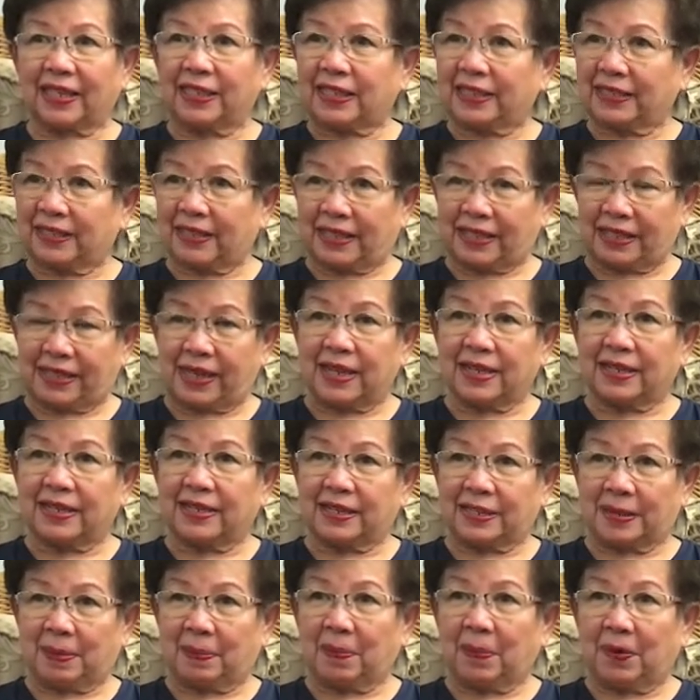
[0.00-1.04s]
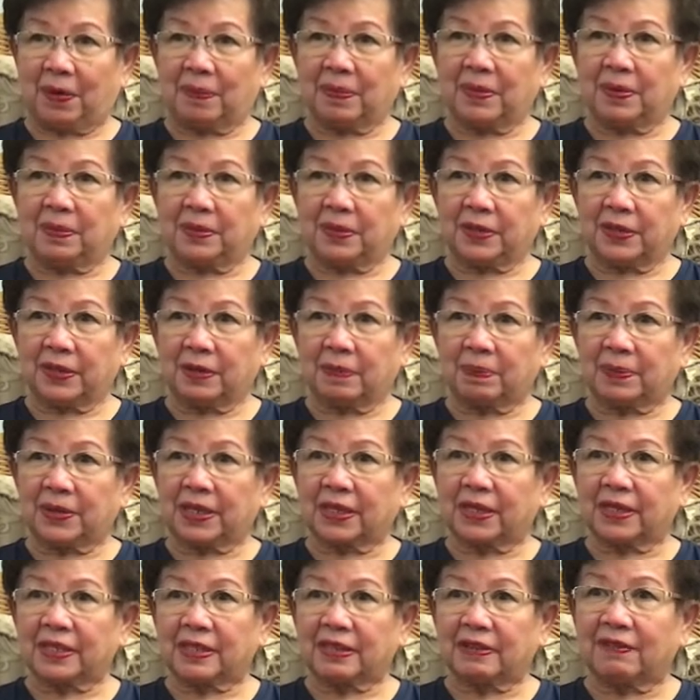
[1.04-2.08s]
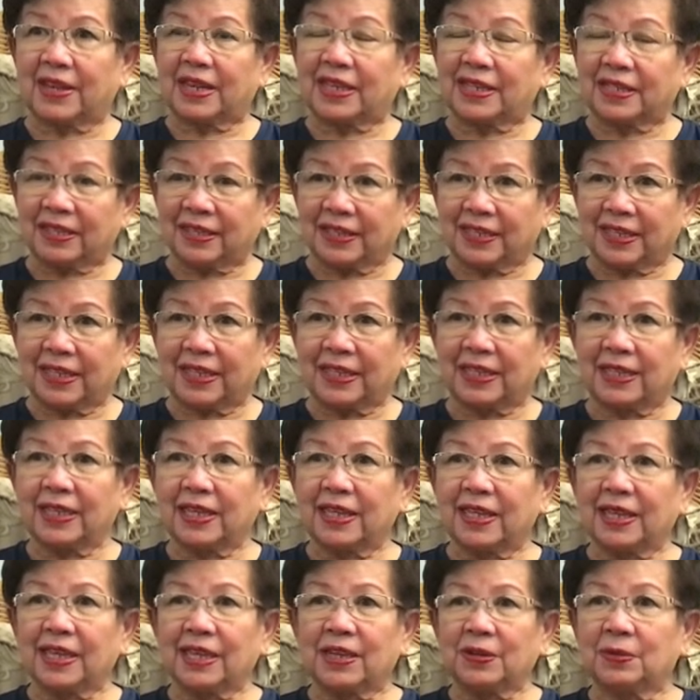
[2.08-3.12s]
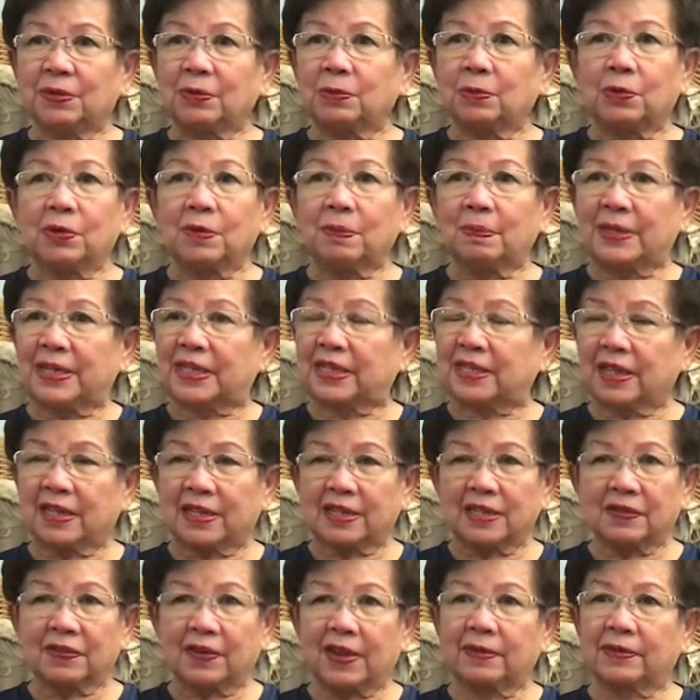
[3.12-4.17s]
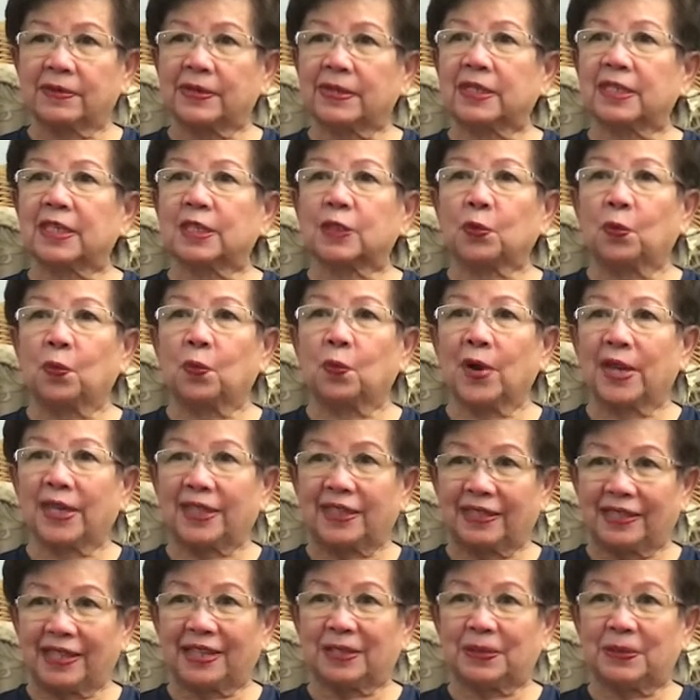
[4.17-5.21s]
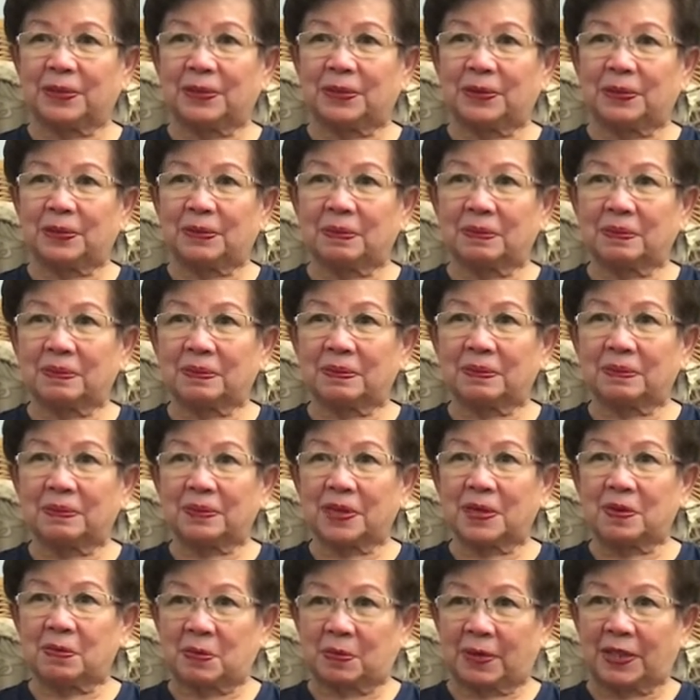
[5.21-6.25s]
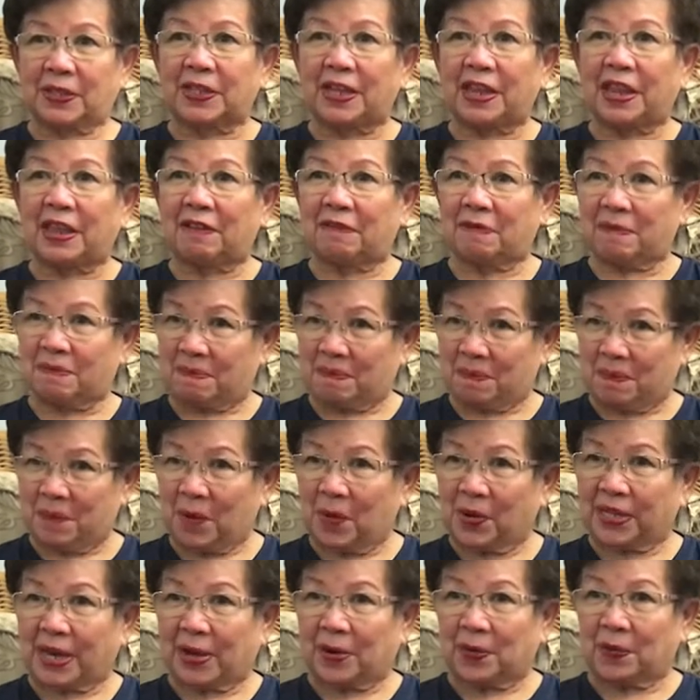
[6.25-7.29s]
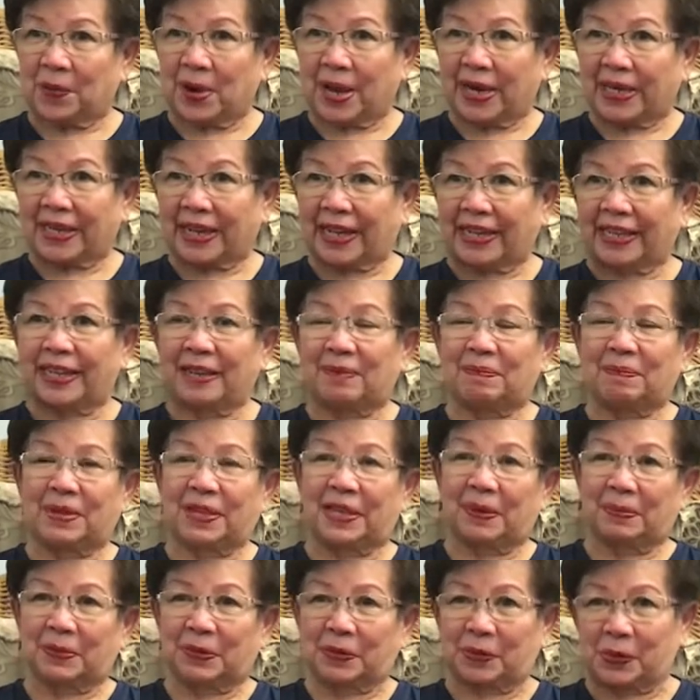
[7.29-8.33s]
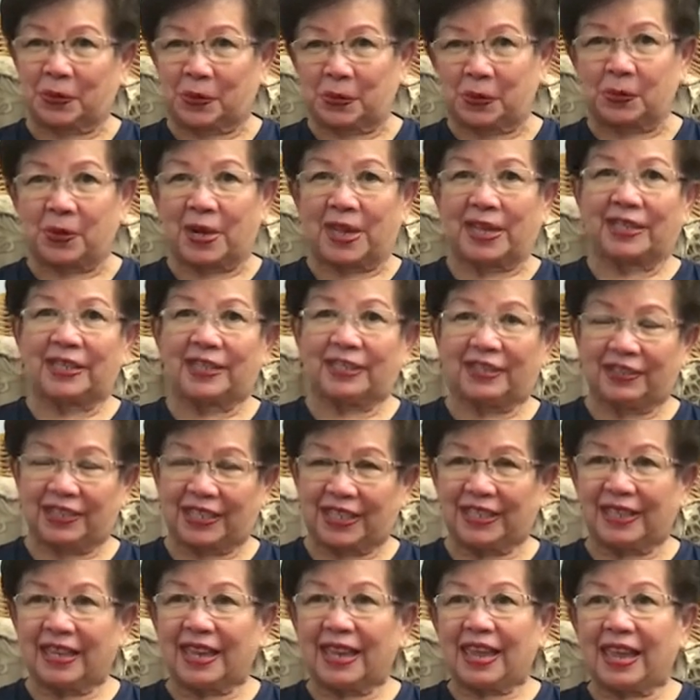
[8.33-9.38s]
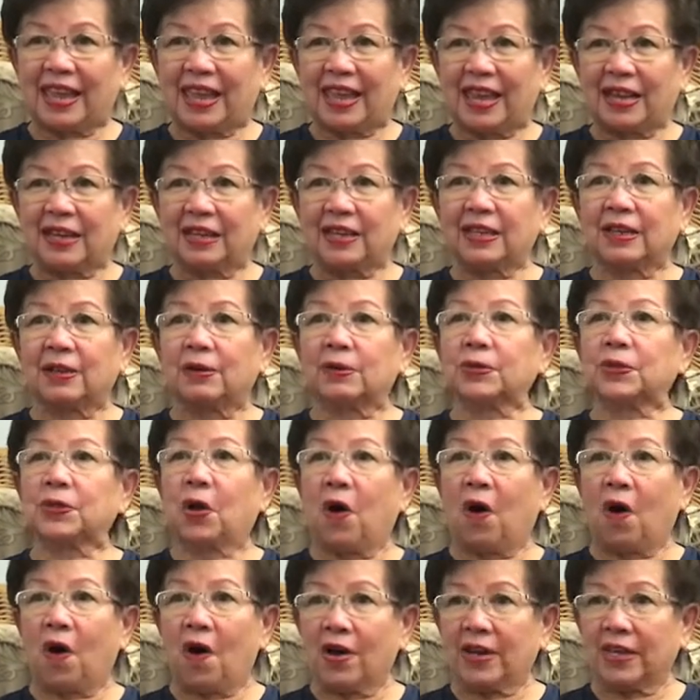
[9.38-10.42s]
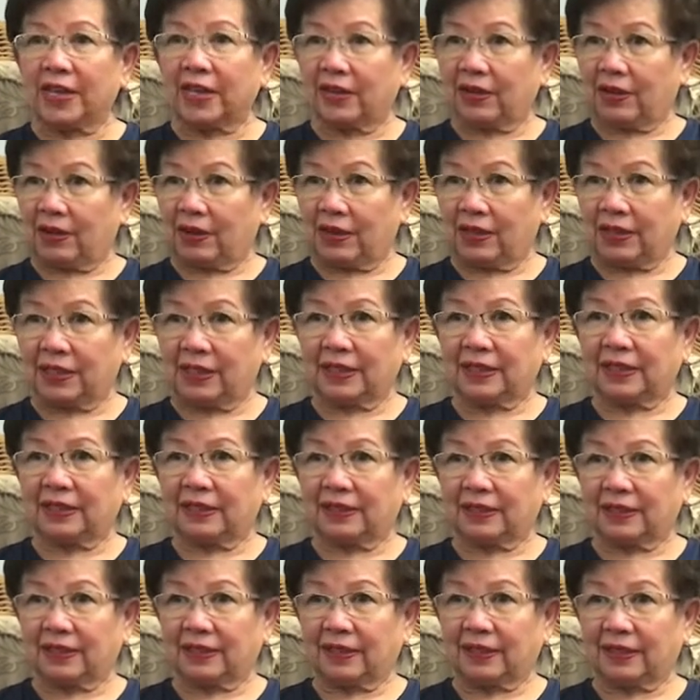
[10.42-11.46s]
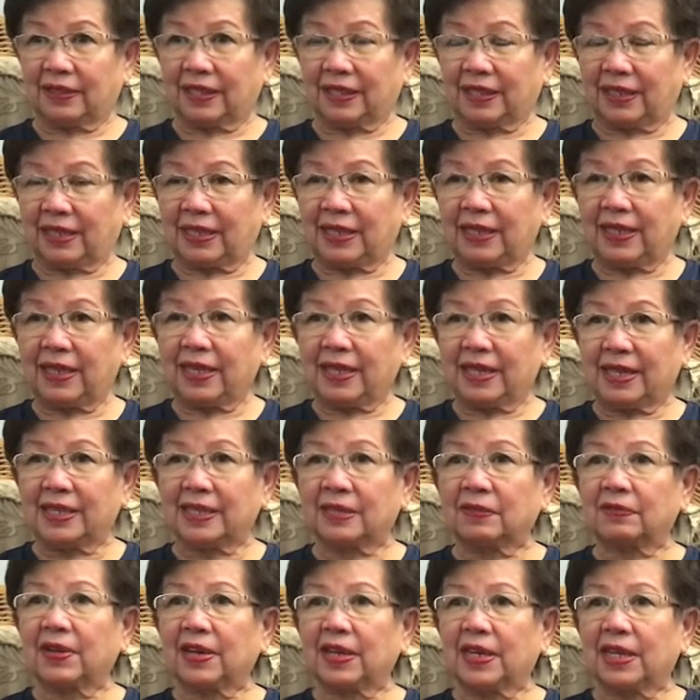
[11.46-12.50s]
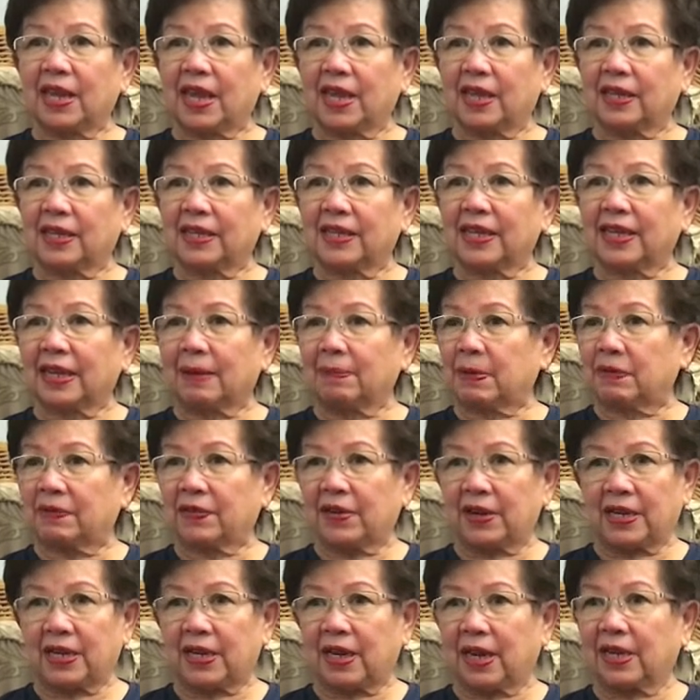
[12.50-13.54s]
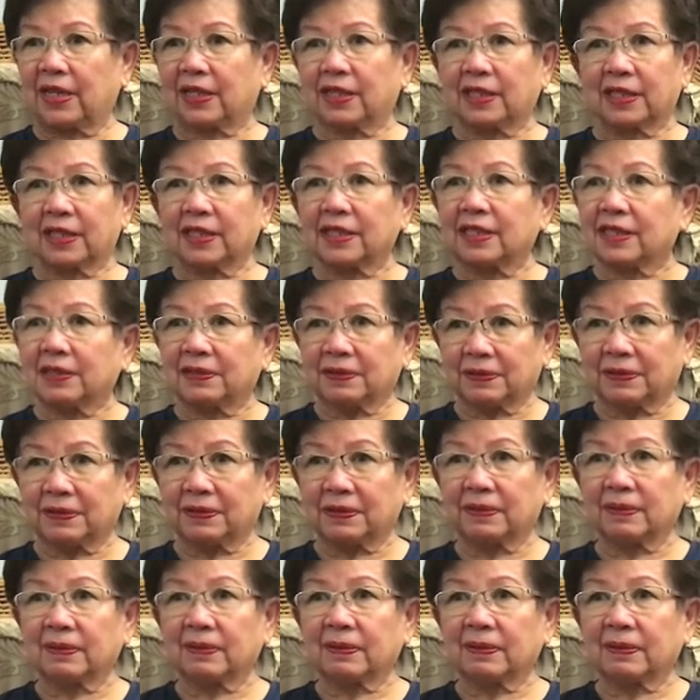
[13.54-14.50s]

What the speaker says: I think that is the problem, because eventually you won't be satisfied with just one tattoo. You will want to have more than one, and then it becomes 2 and 3, and it goes on and on. Okay, it can be very addictive.